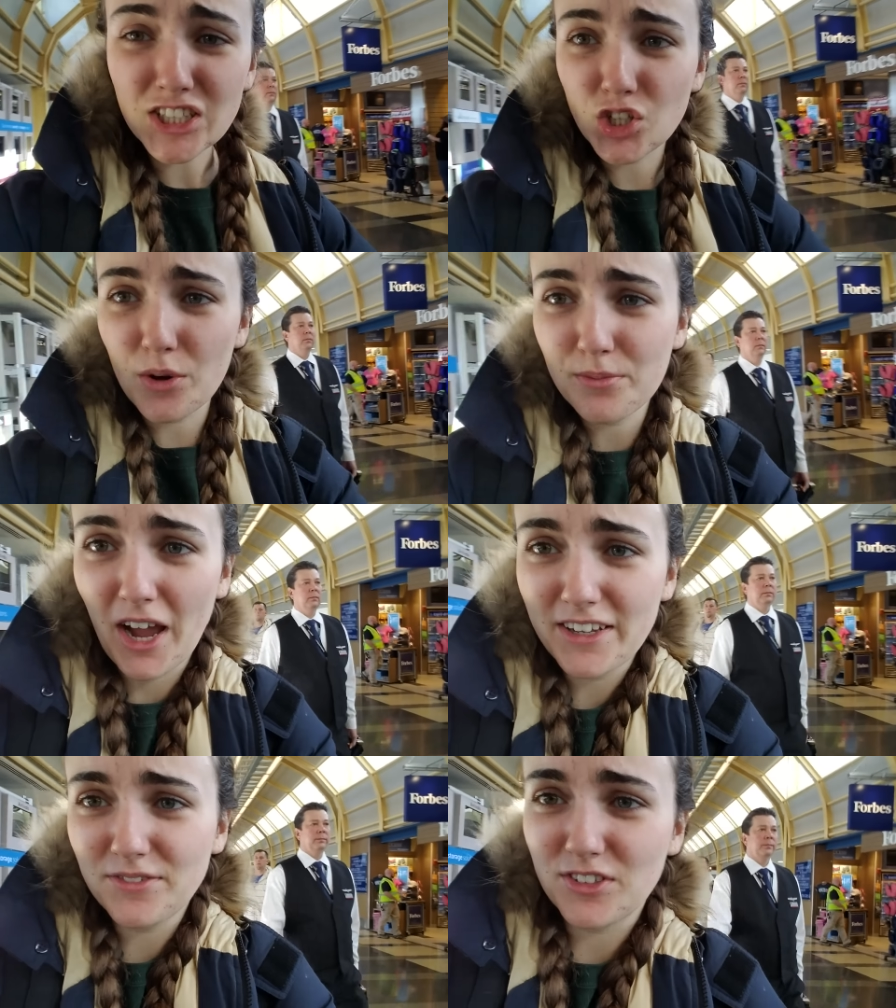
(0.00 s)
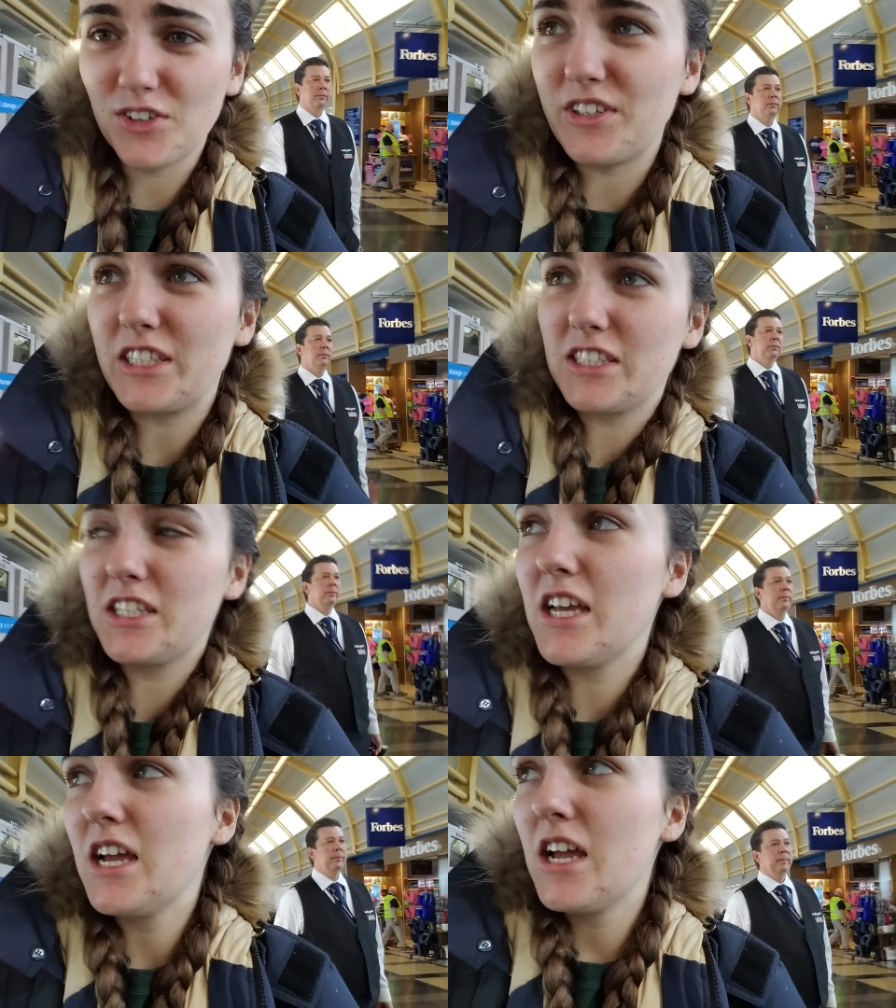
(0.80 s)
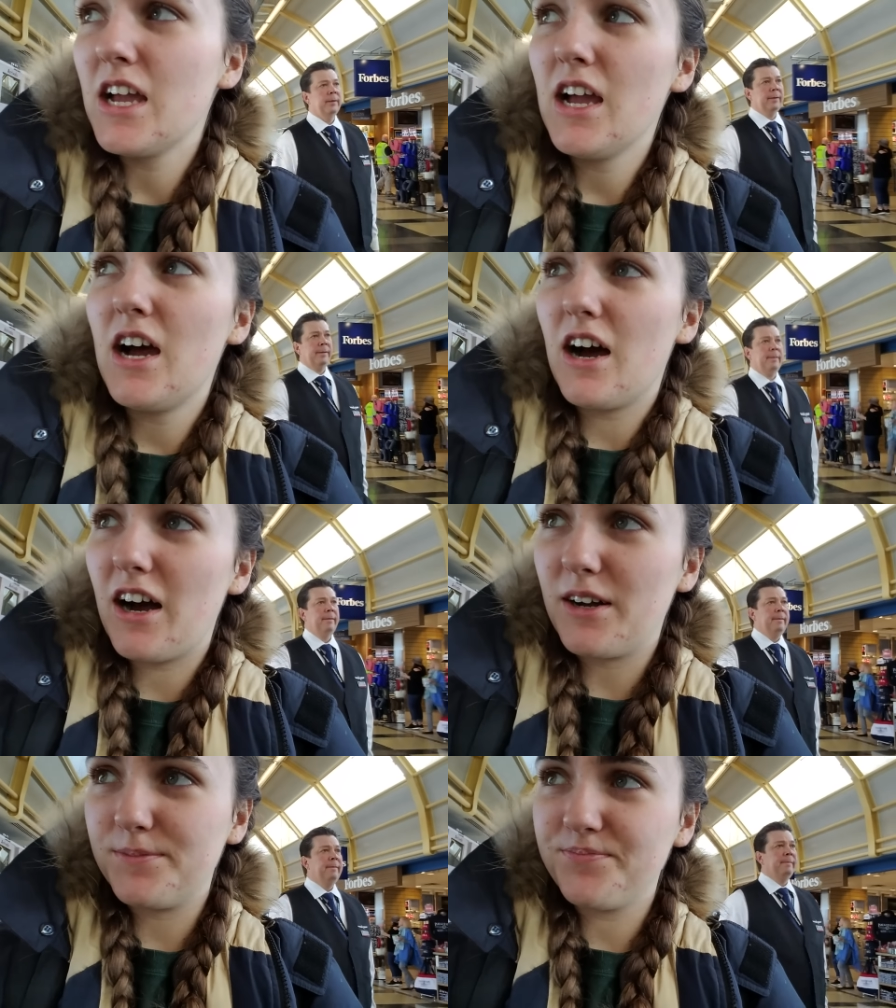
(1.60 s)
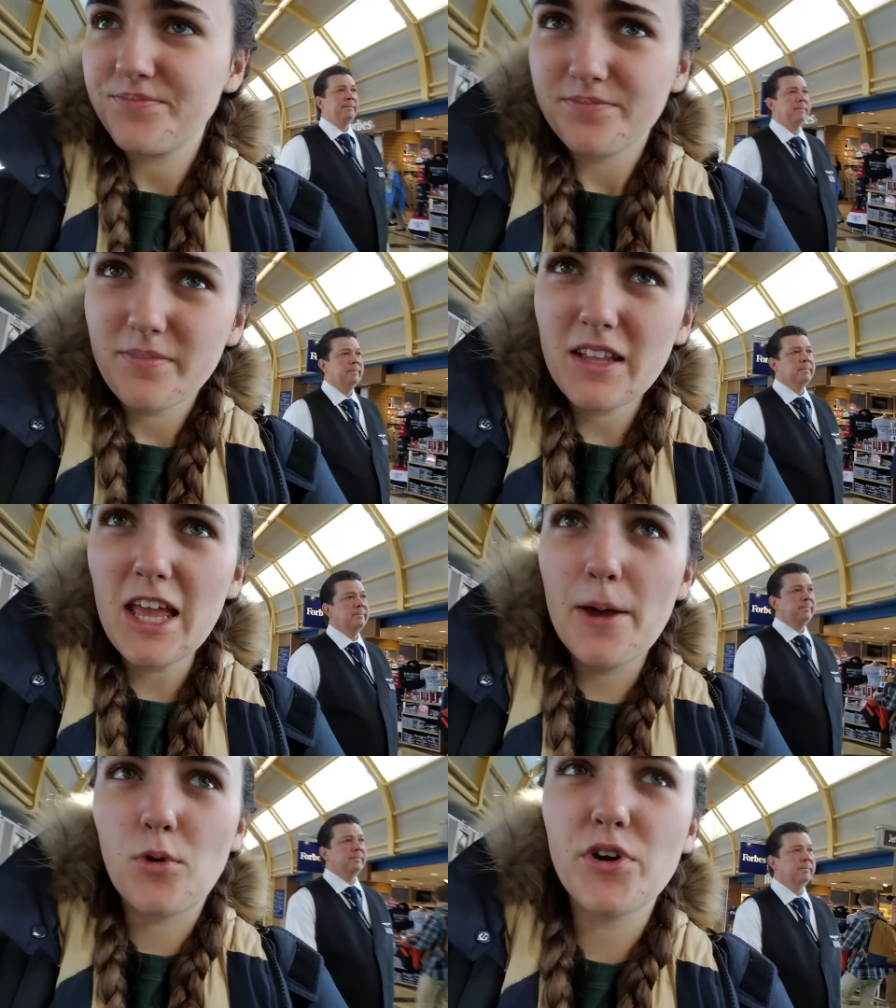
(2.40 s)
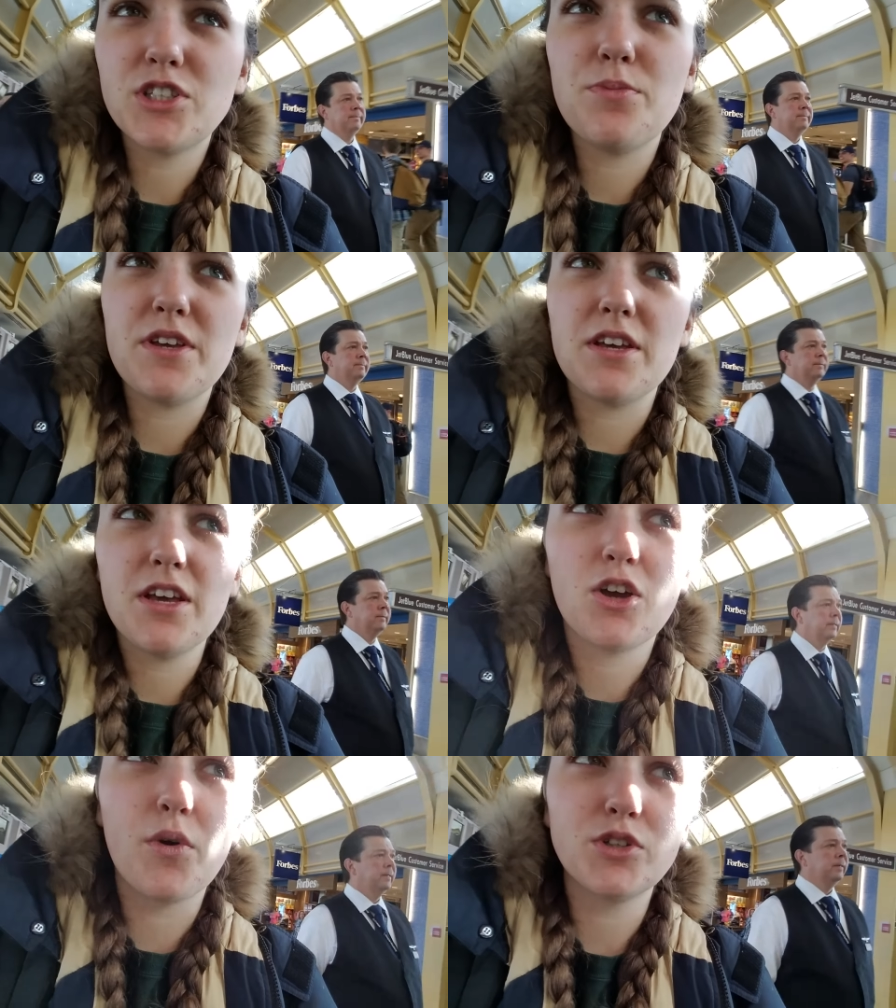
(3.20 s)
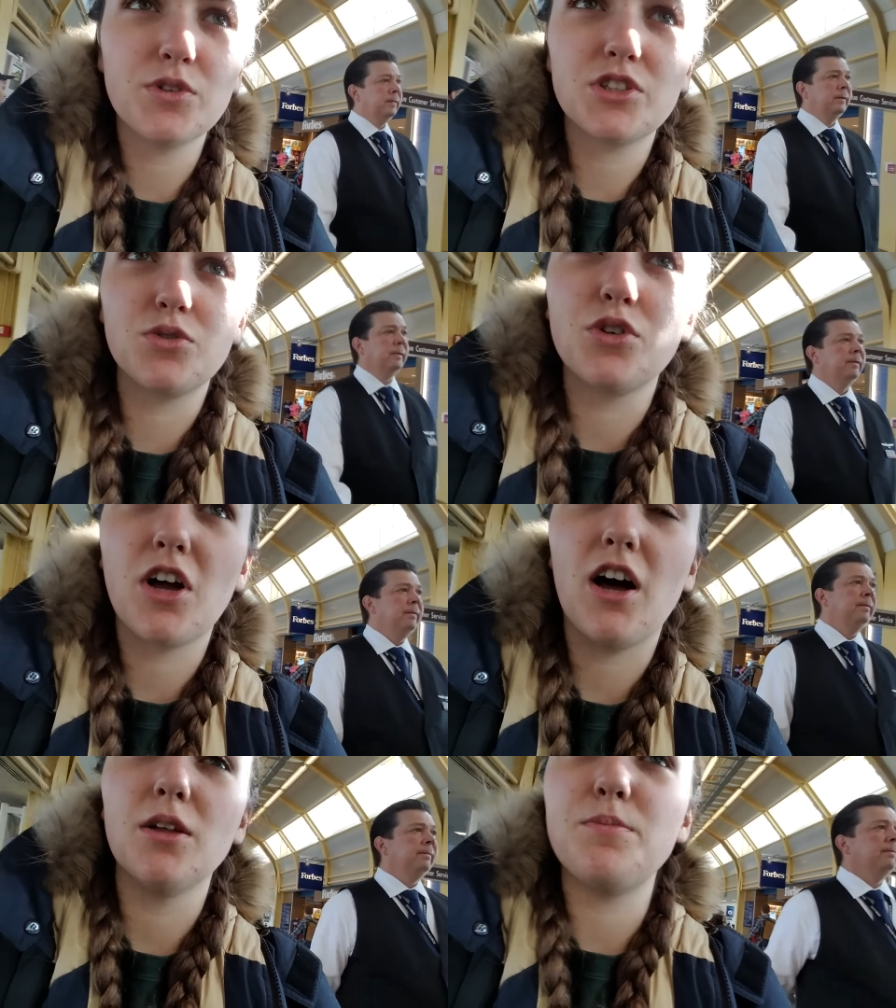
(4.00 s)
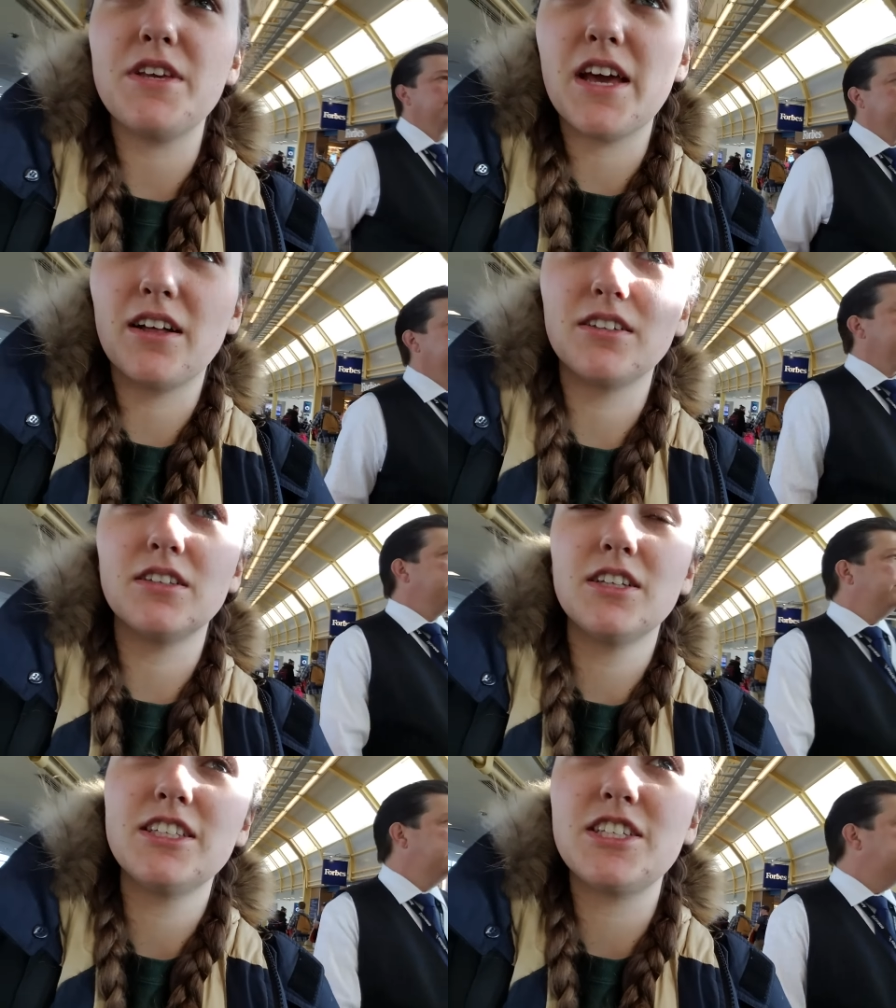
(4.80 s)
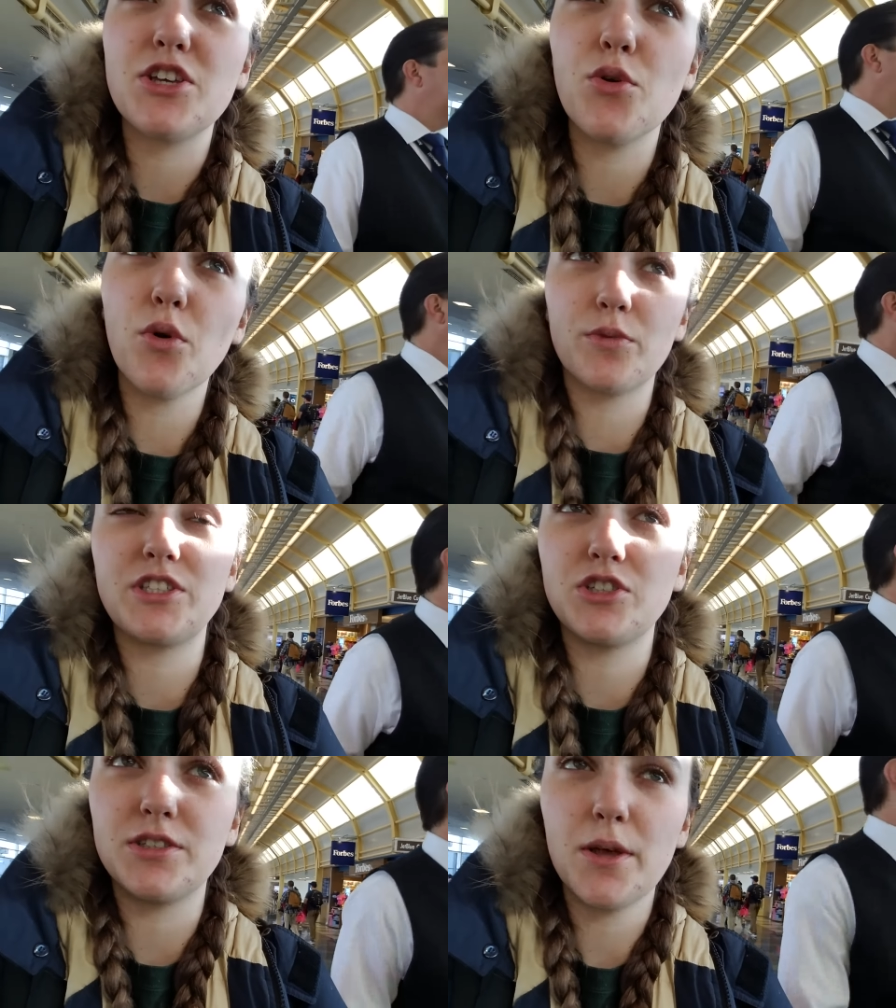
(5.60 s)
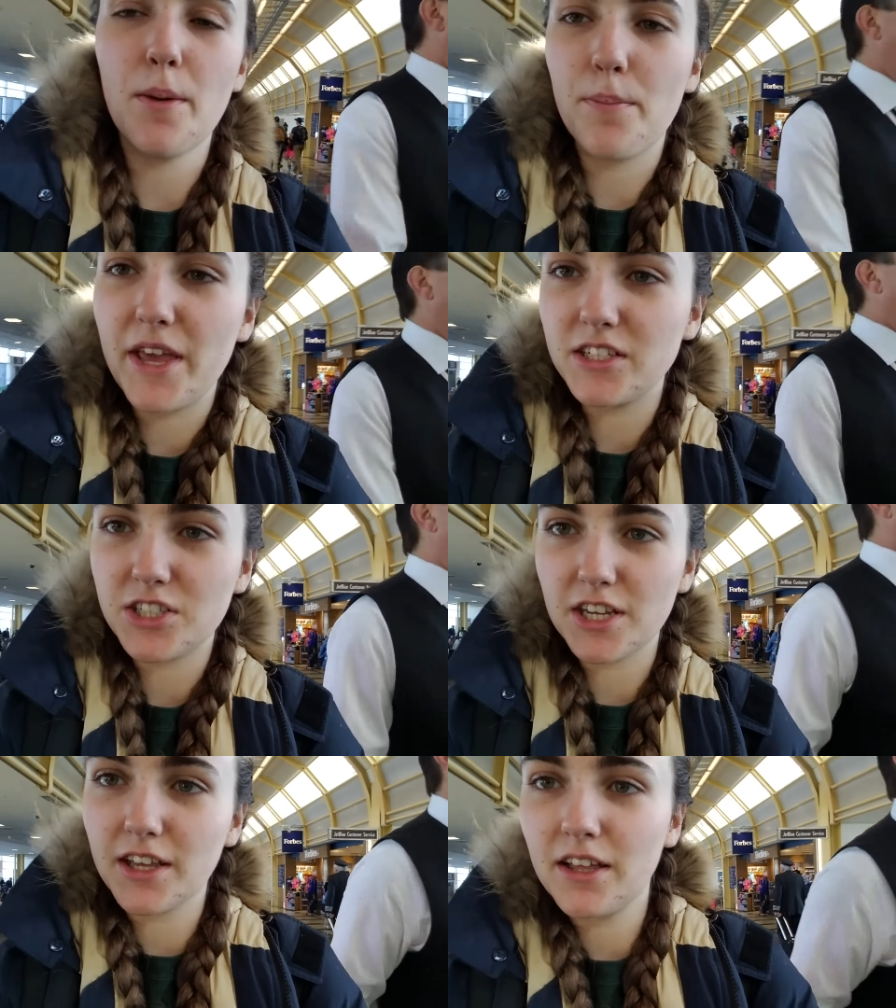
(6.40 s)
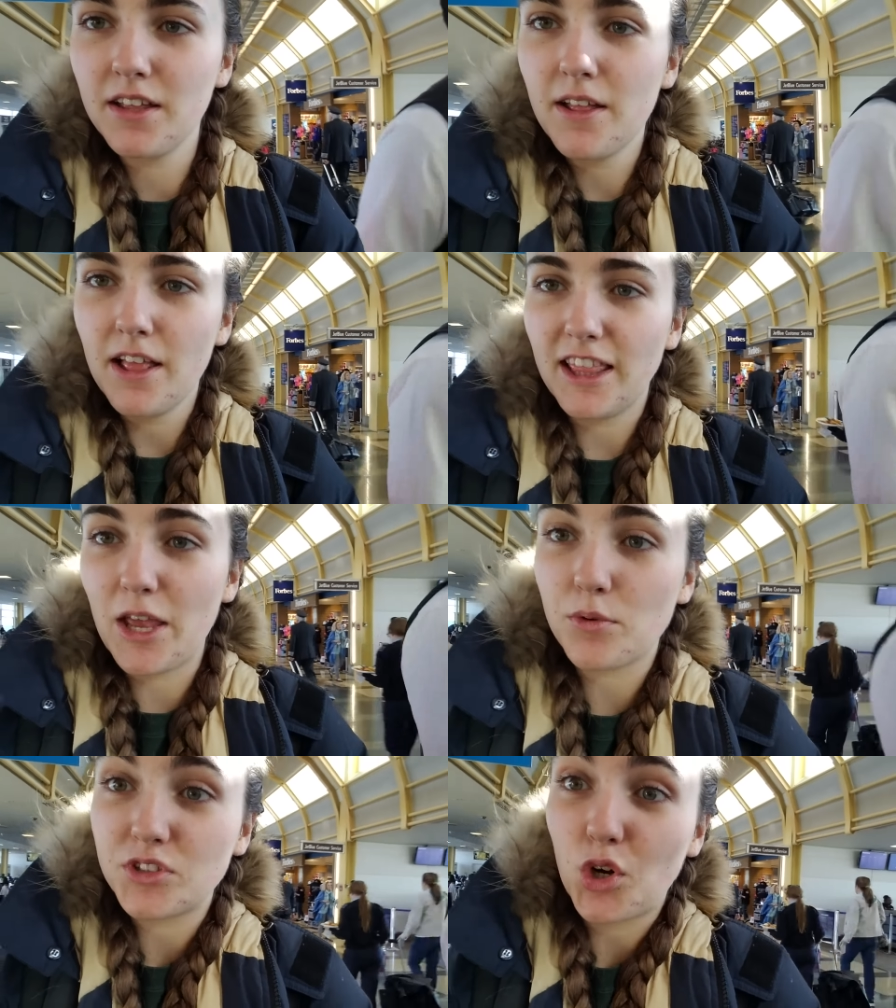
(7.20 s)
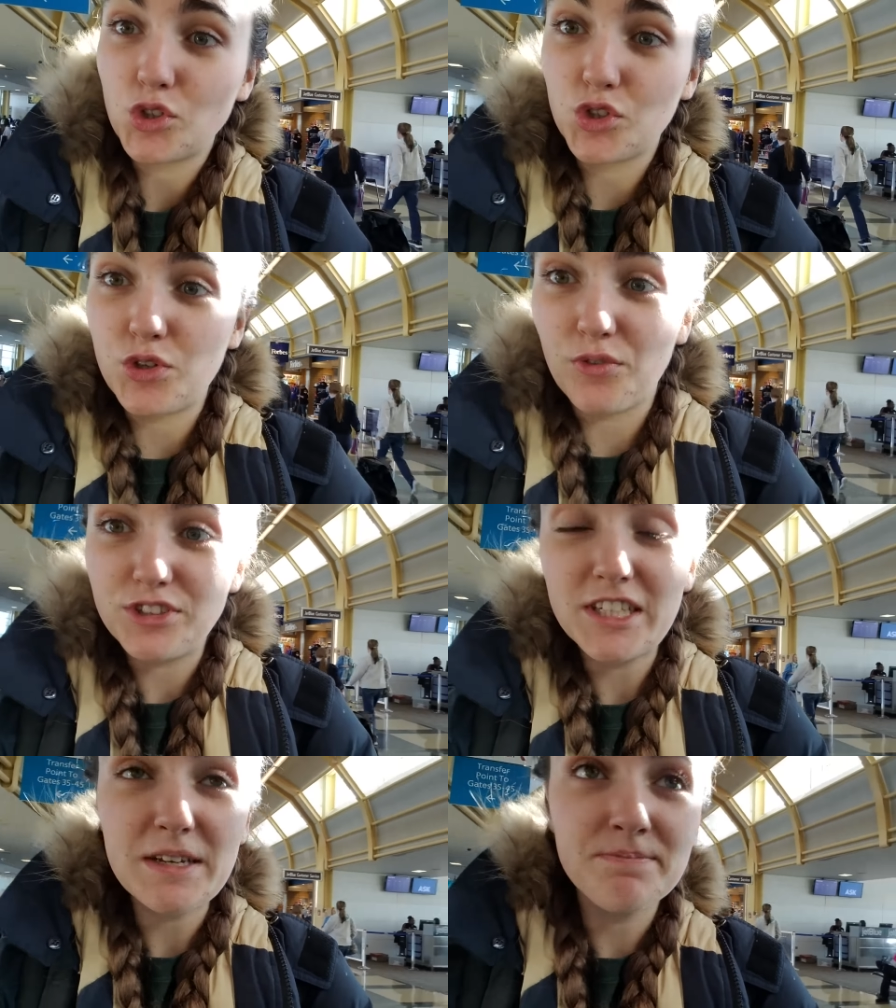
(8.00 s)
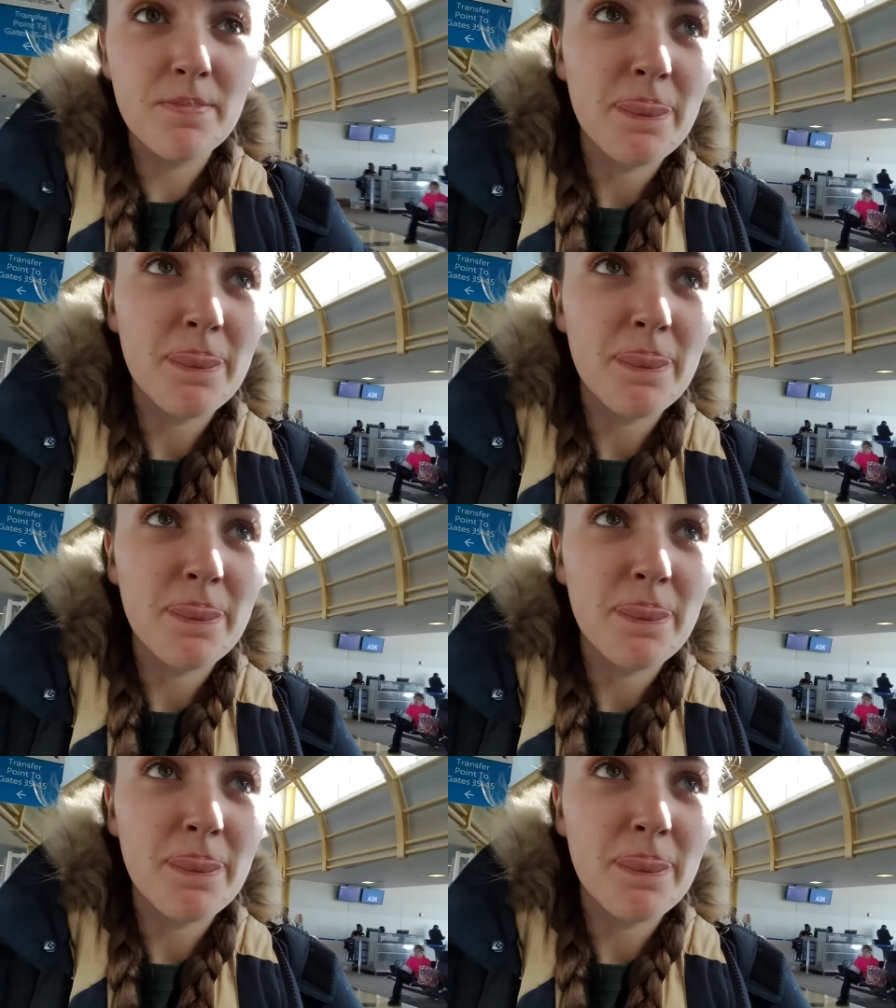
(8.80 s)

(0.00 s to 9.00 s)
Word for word: so I'm kind of nervous. um, I'm going to be going to a school called B L C U, which is Beijing Language and Culture University.